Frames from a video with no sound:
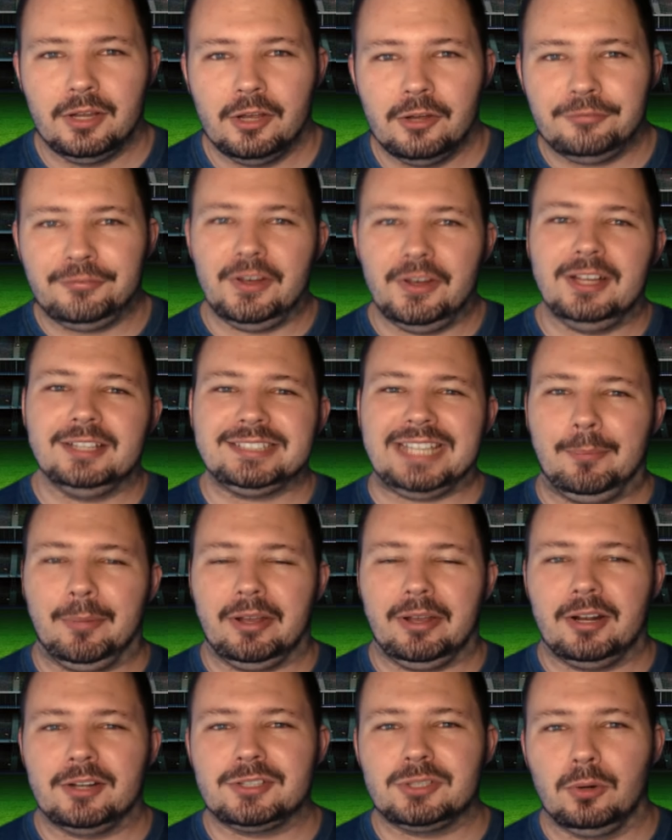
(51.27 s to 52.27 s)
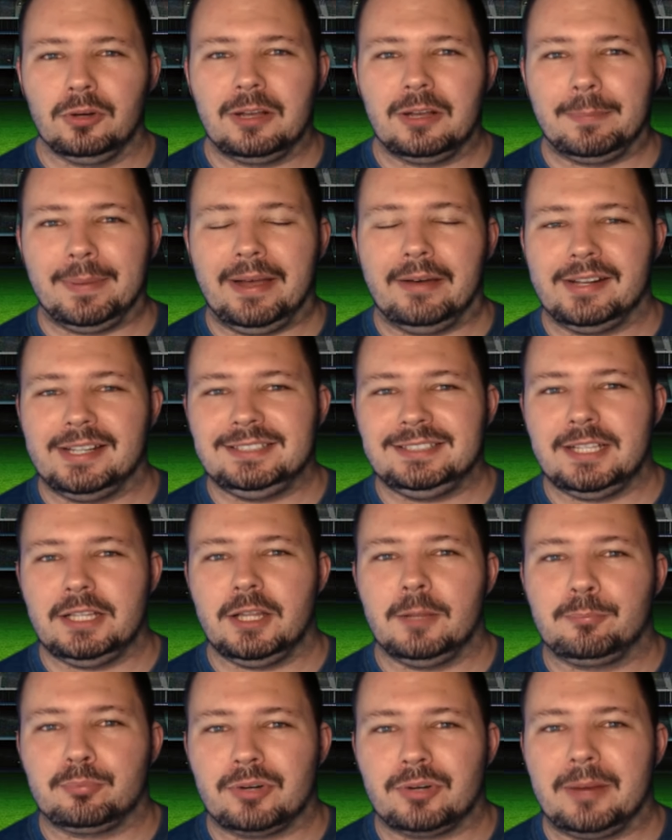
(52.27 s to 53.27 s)
First game we're going to talk about is in
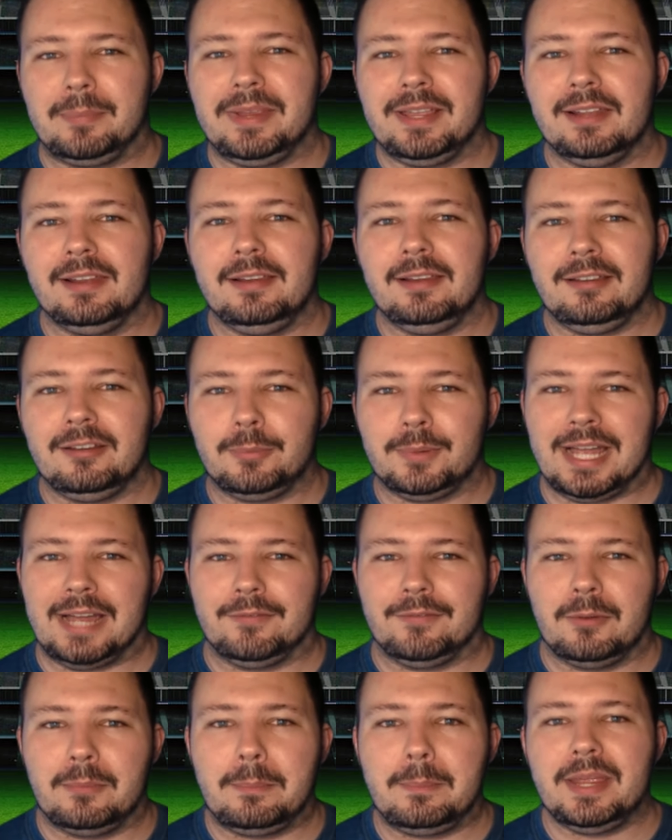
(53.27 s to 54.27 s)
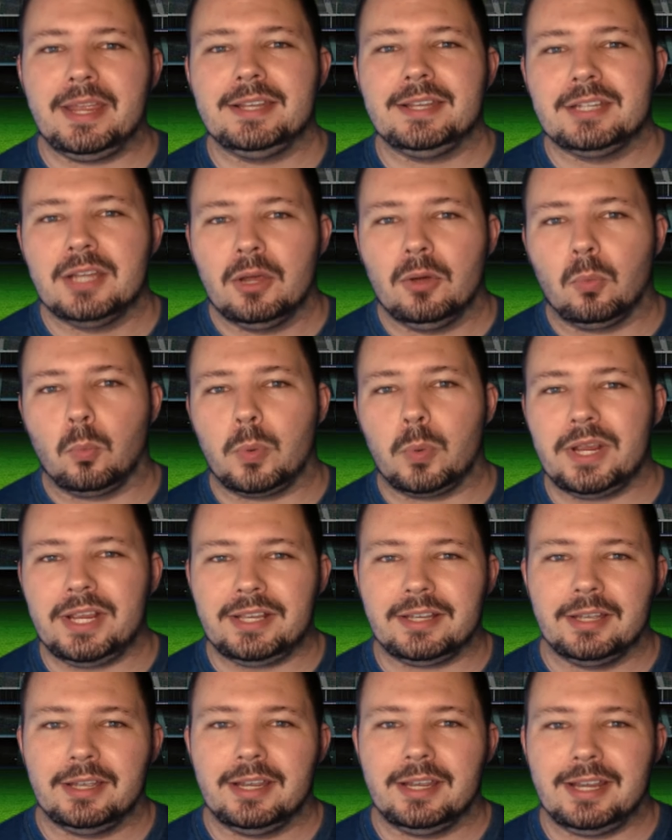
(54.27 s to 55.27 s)
the Premier League. We have a
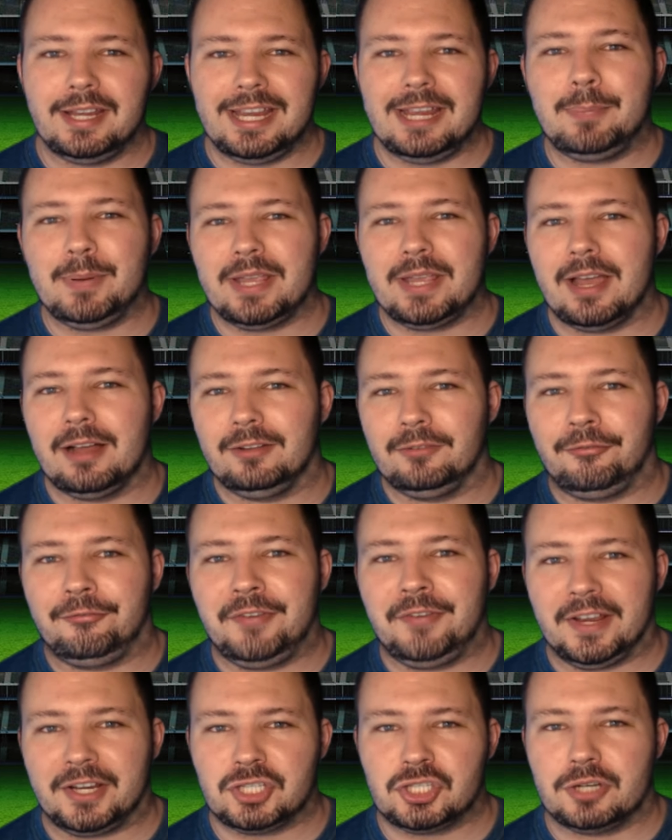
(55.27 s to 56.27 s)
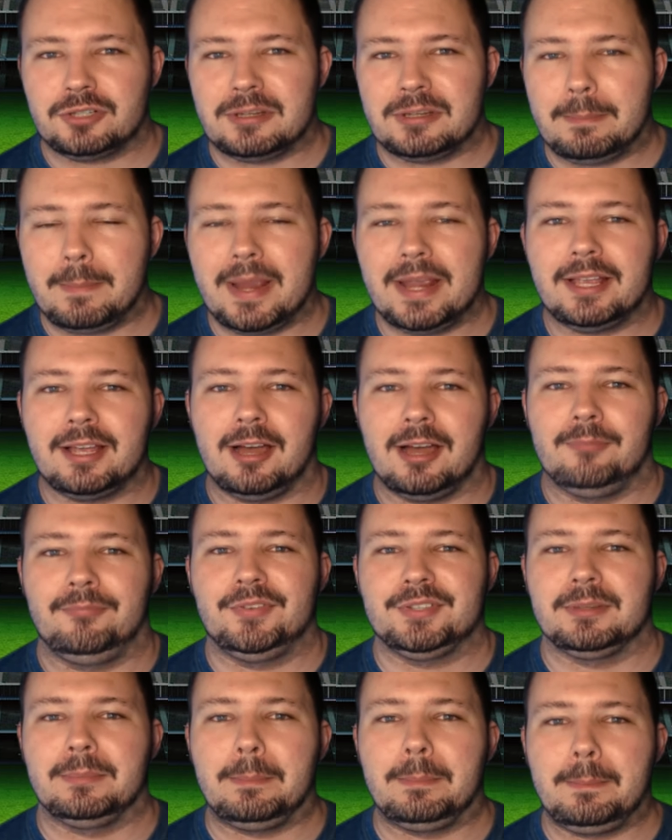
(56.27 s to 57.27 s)
mid-week E P L fixture to make up for
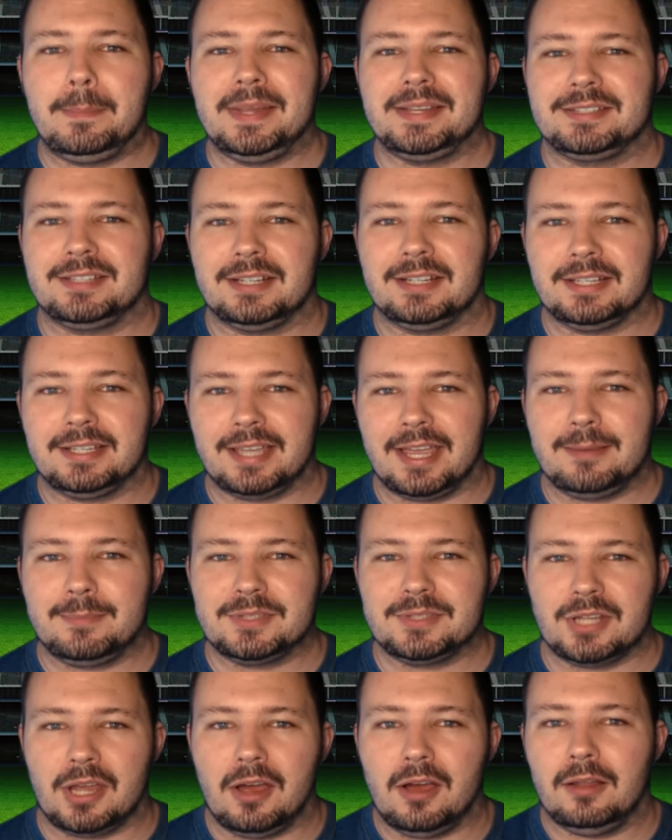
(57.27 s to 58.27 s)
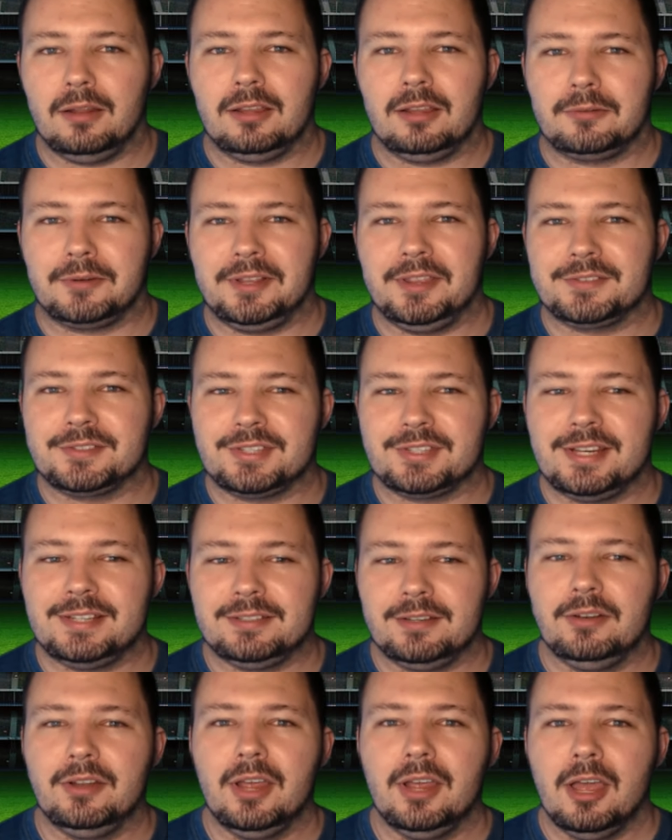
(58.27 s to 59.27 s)
some missed games earlier in the
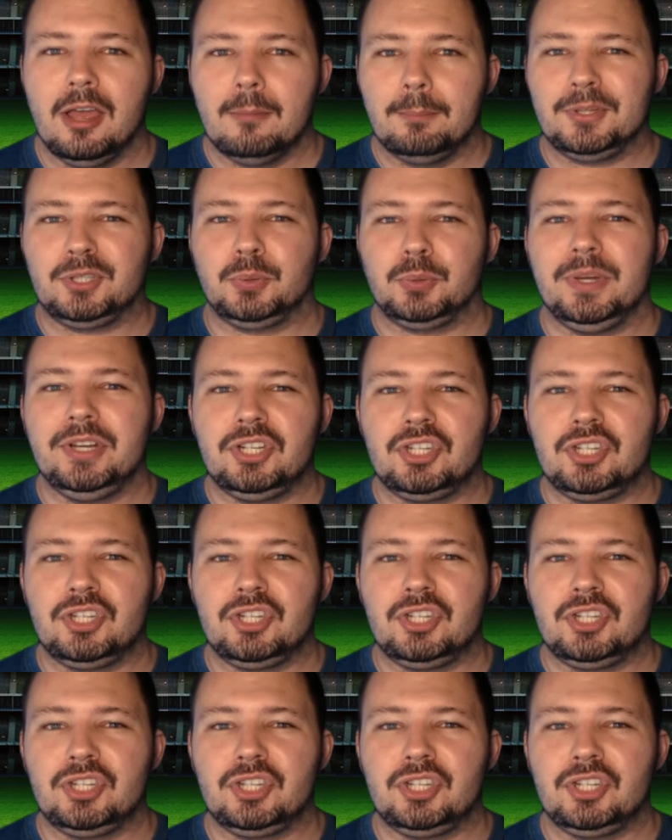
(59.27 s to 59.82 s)
season between